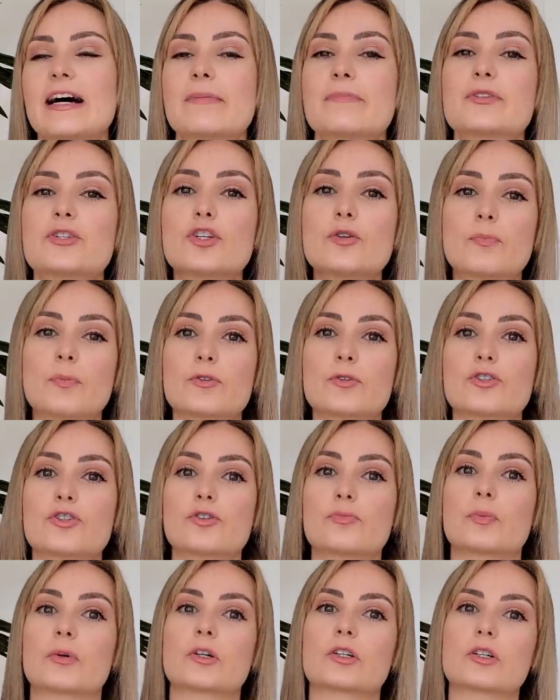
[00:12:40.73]
am super,
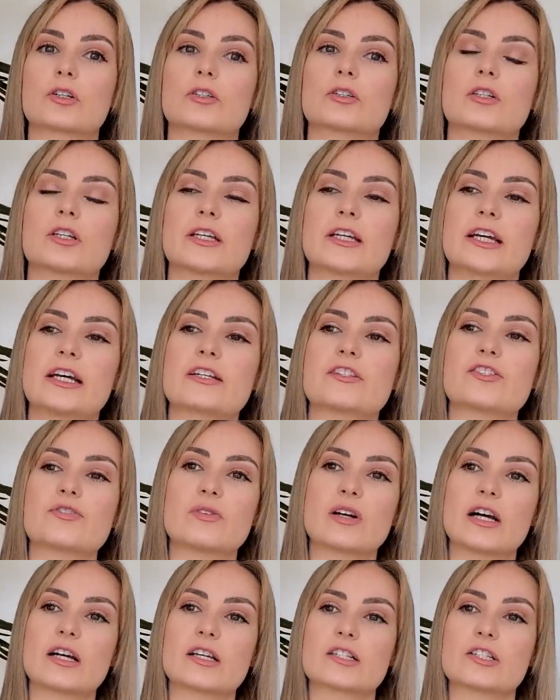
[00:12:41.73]
super girly, as you
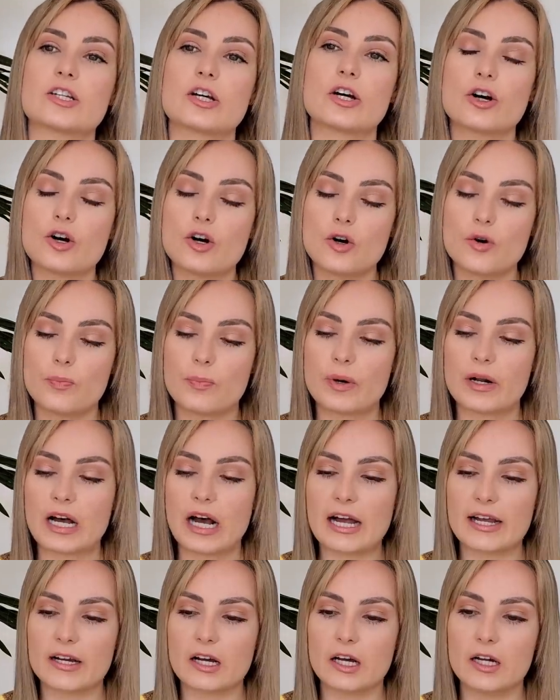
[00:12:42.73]
guys know, but I
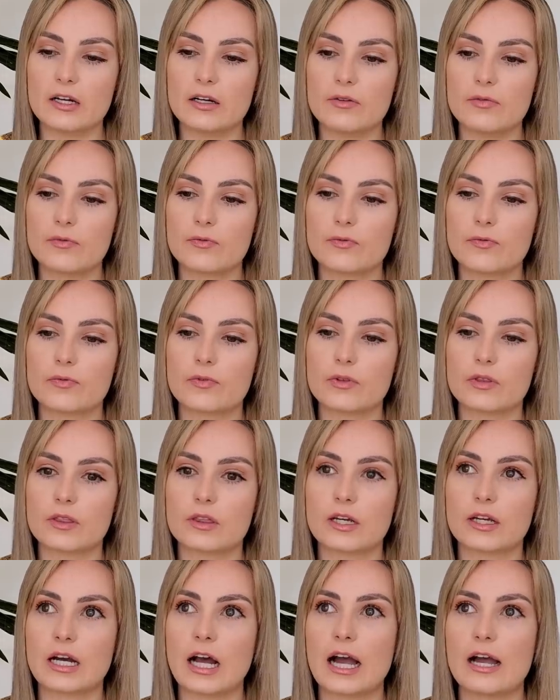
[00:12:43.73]
kind of
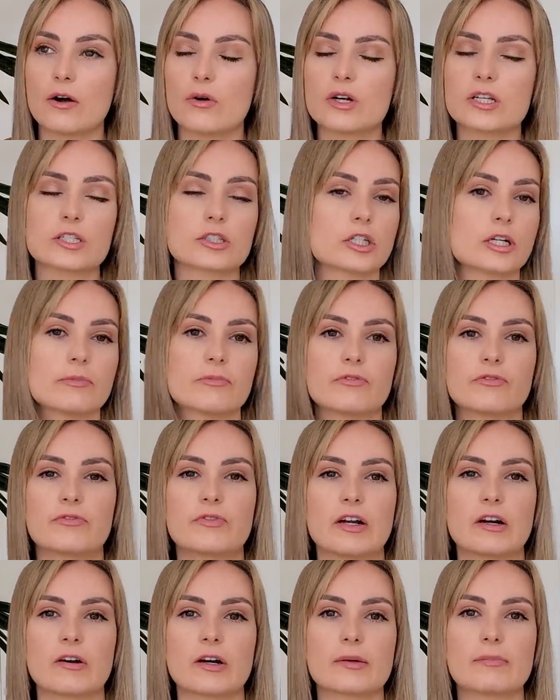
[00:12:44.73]
think, I always grew up
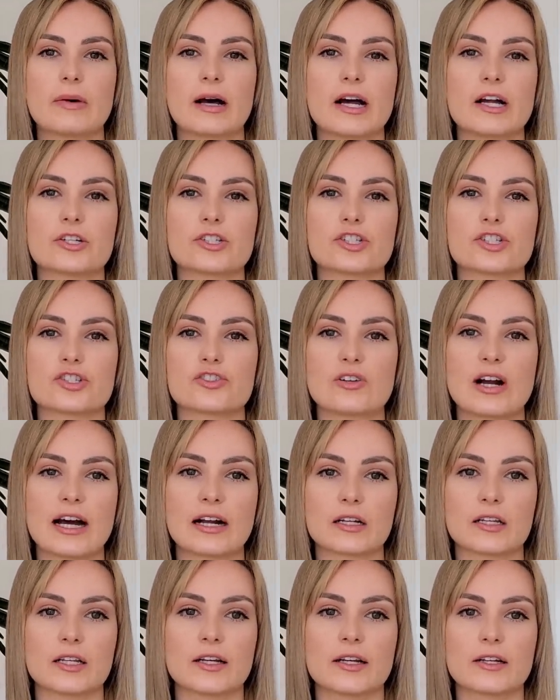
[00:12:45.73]
very much
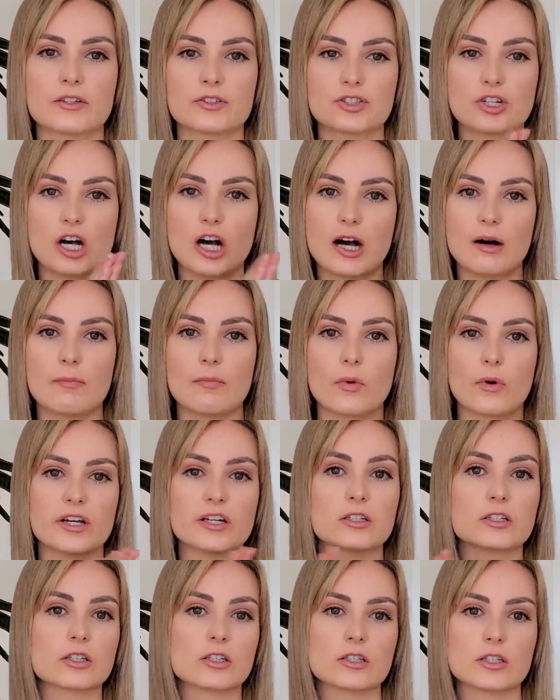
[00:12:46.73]
straddling tomboy
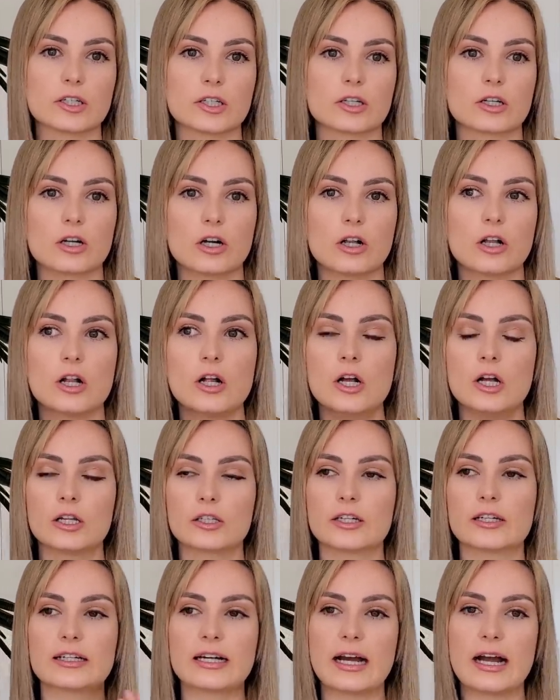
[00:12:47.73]
and girly girl.
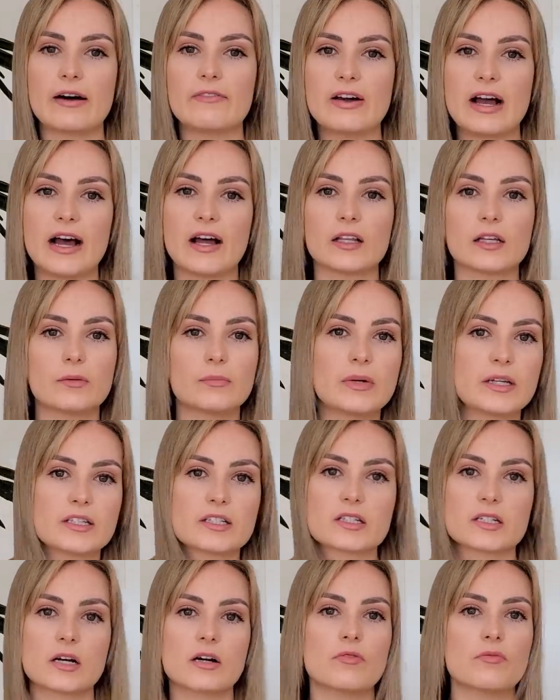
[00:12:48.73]
Like I have
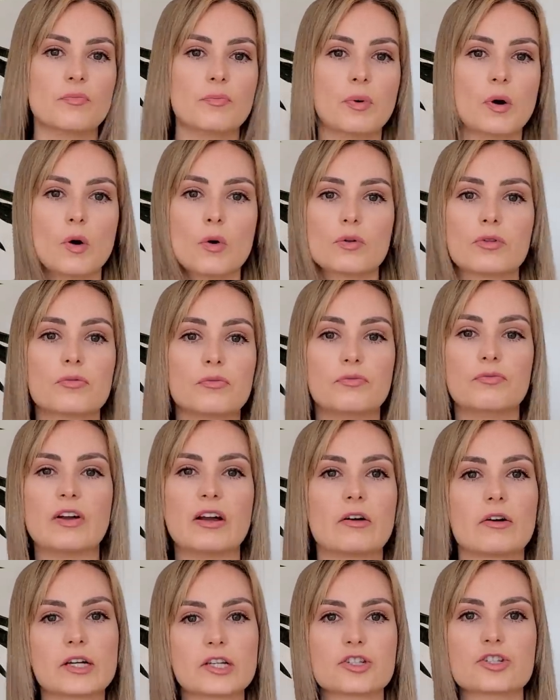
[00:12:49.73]
elements of both
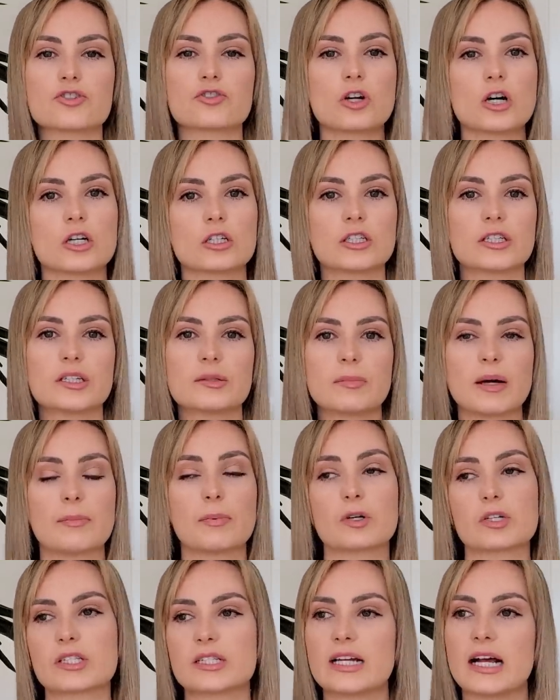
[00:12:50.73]
very strongly in my
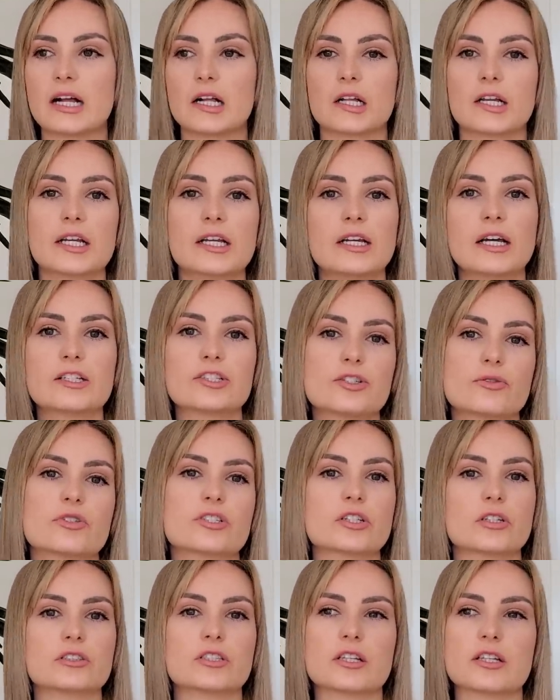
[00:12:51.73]
personality, and I do
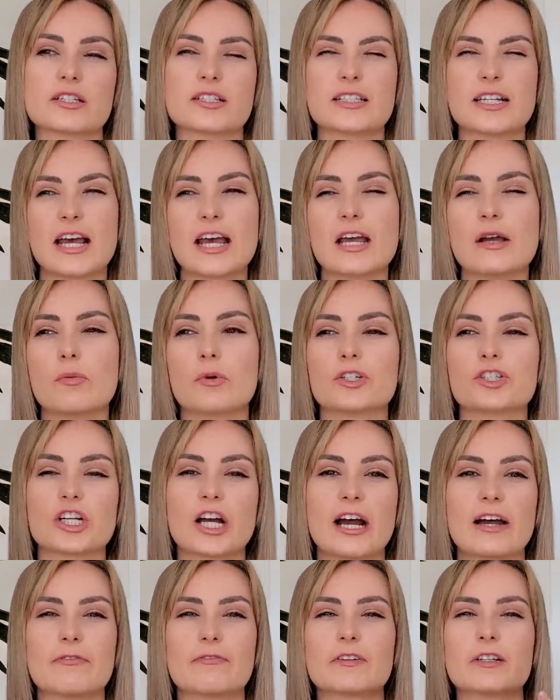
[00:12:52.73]
still to this day, which
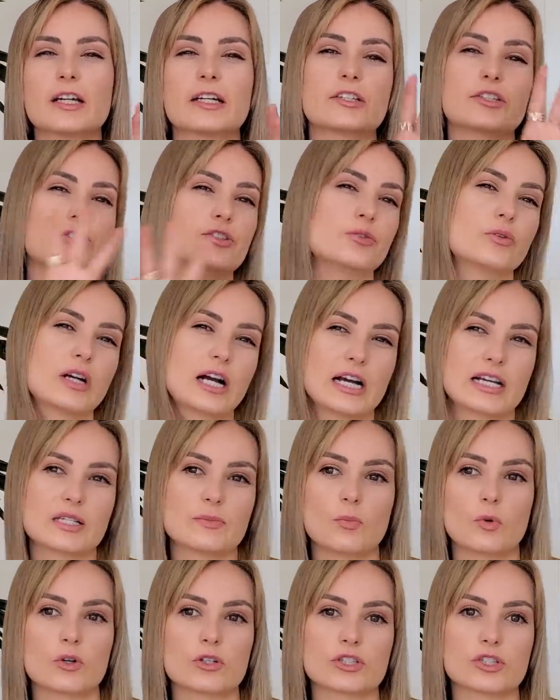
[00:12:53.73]
I feel like you guys
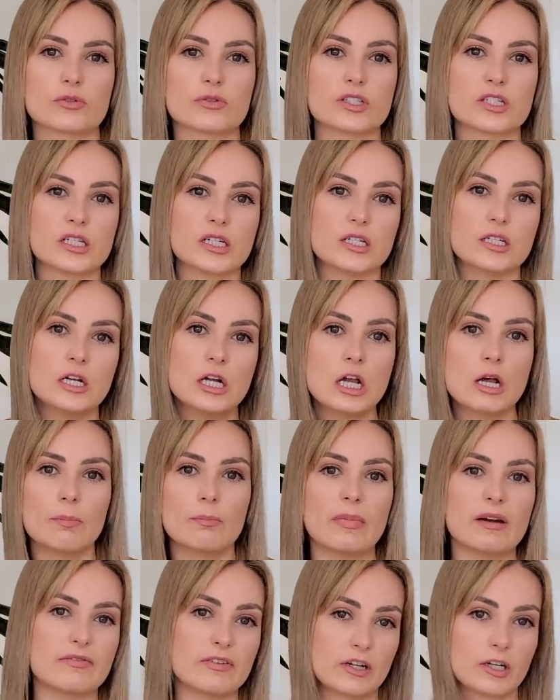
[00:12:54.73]
more so see
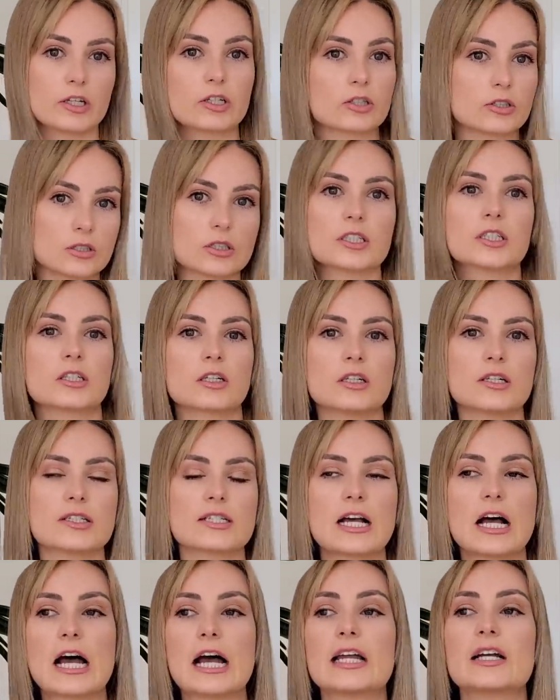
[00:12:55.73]
my very girly girl
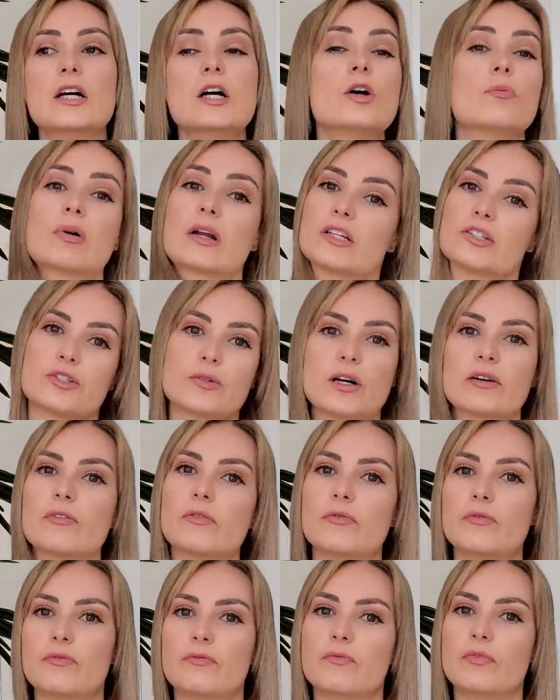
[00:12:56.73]
side, but I do have a
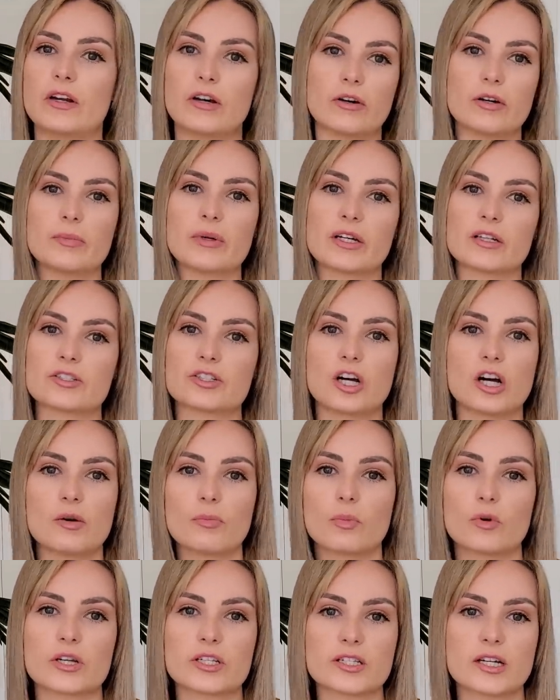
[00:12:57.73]
very big
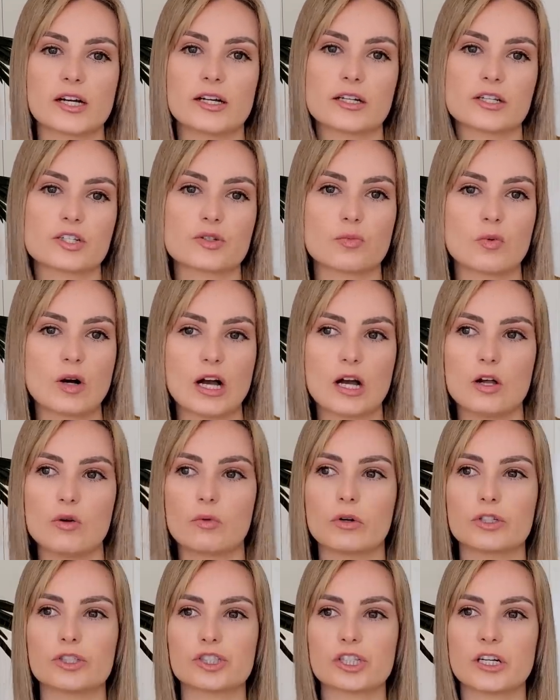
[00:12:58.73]
tomboy side as well,
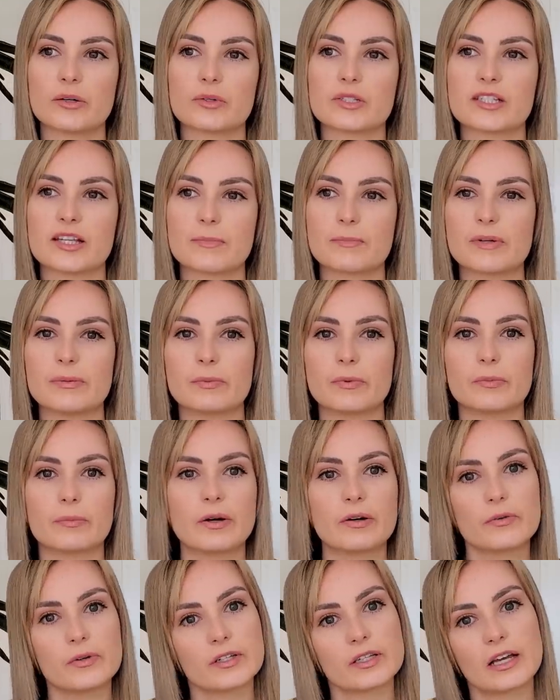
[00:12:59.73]
which I would say people in my
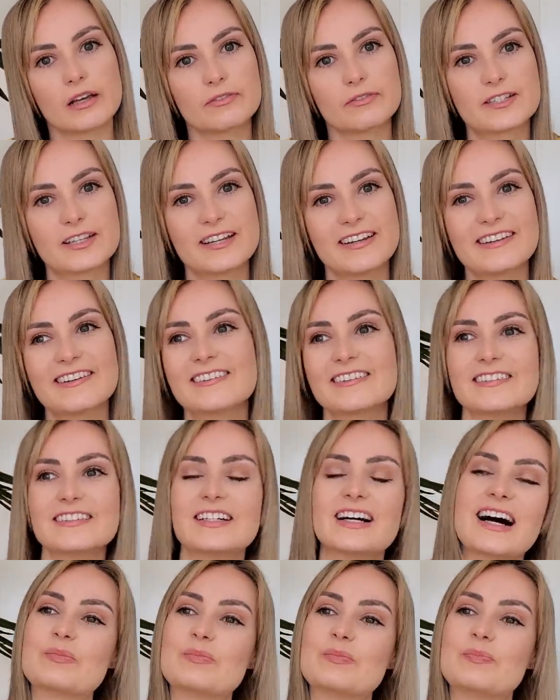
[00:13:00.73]
real life see.
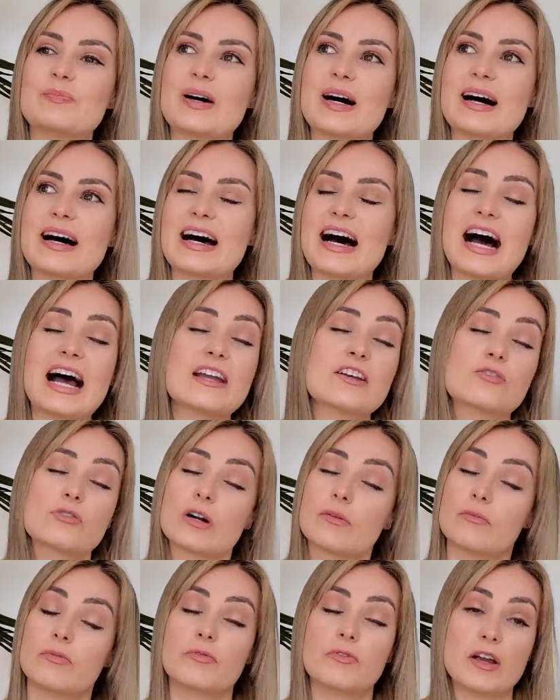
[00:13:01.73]
But I grew
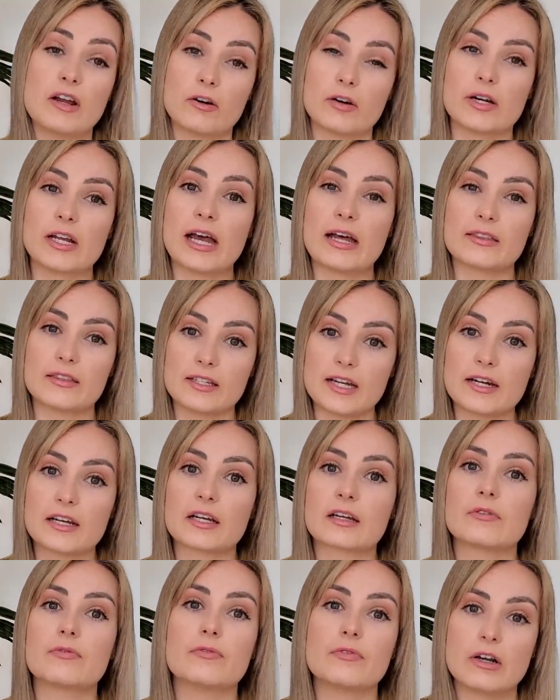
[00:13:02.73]
up very
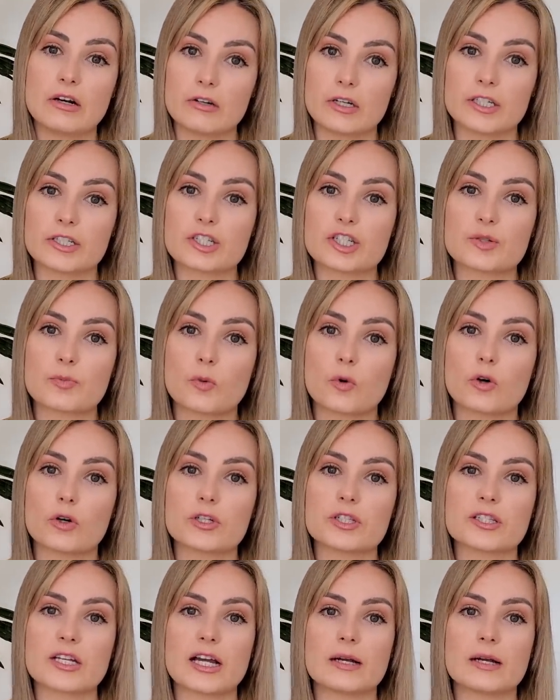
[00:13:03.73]
athletic, very into sports. I